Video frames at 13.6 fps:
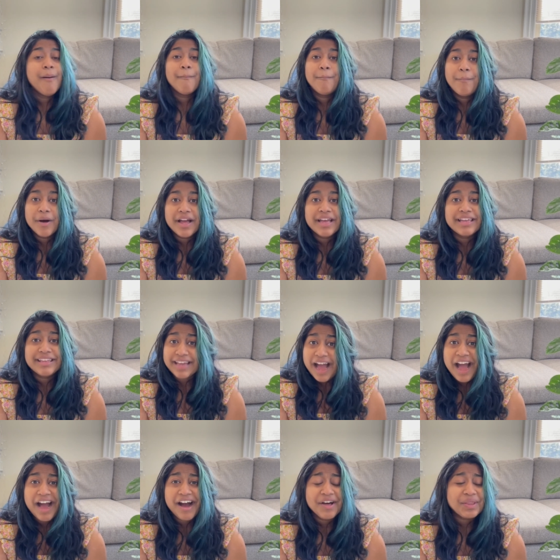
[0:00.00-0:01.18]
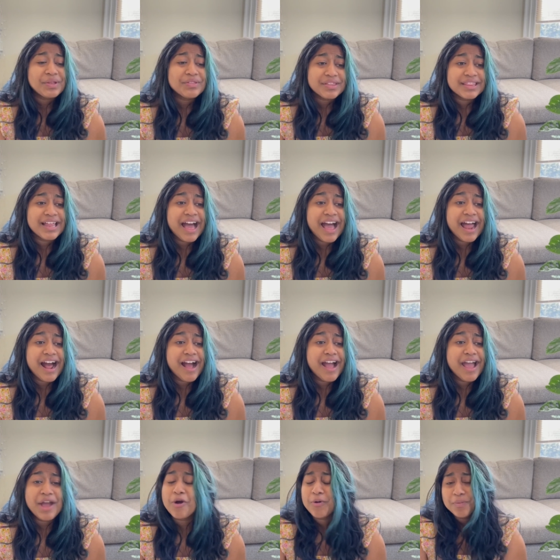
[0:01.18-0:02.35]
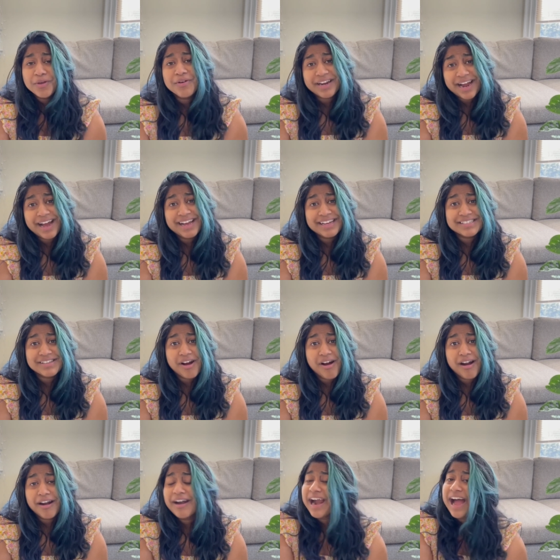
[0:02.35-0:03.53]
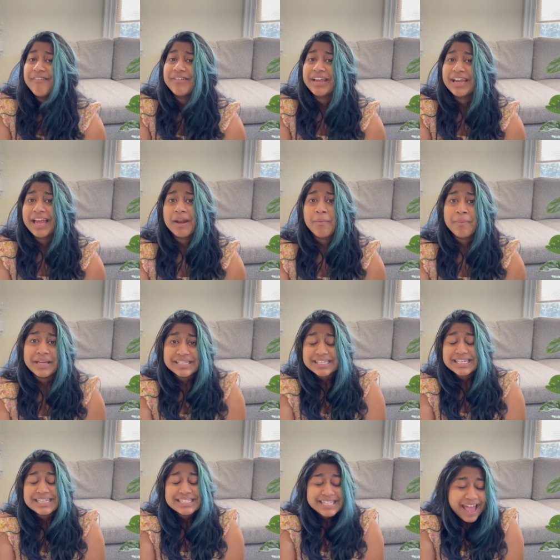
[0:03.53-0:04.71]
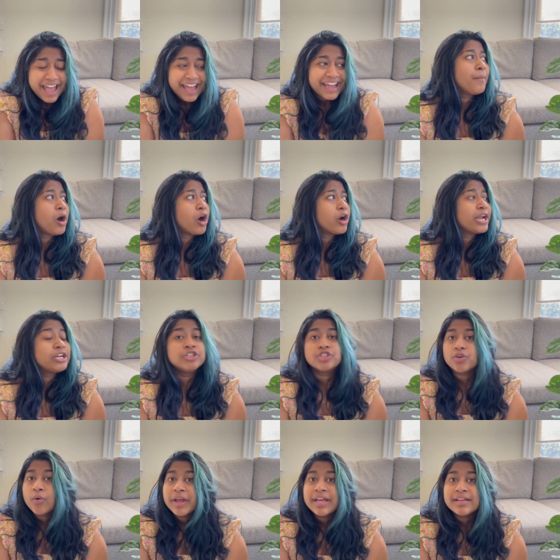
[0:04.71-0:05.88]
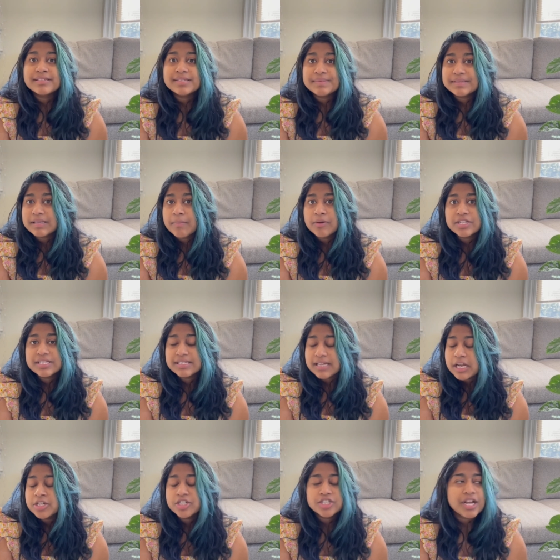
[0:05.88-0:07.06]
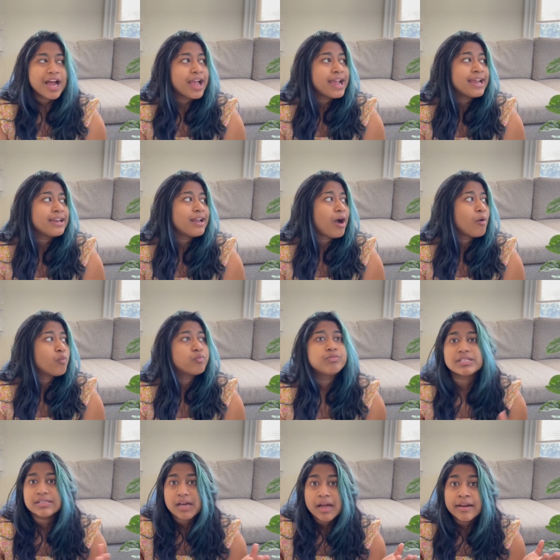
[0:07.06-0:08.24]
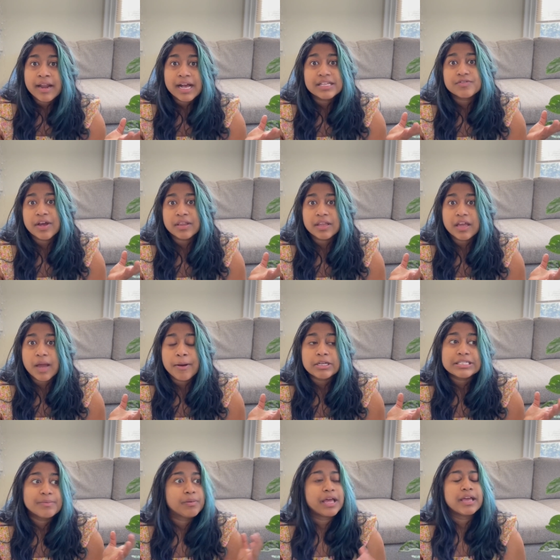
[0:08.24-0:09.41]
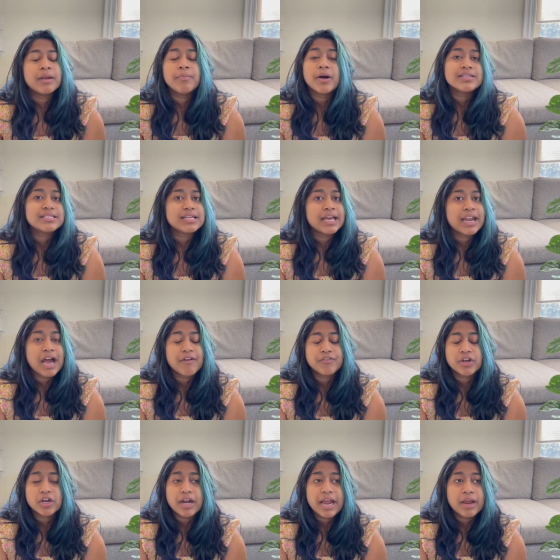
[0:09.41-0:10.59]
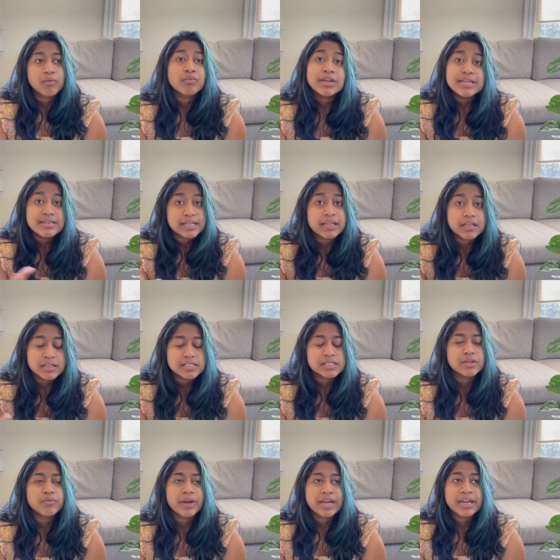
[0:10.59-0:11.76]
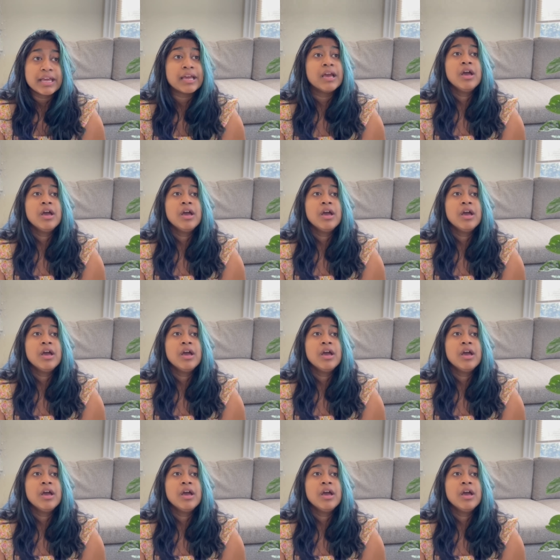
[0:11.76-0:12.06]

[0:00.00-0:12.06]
But yeah, other than that, I hope you guys are having an amazing day, are enjoying some summer sunshine. The sun has finally come out to play in Boston after a ridiculously rainy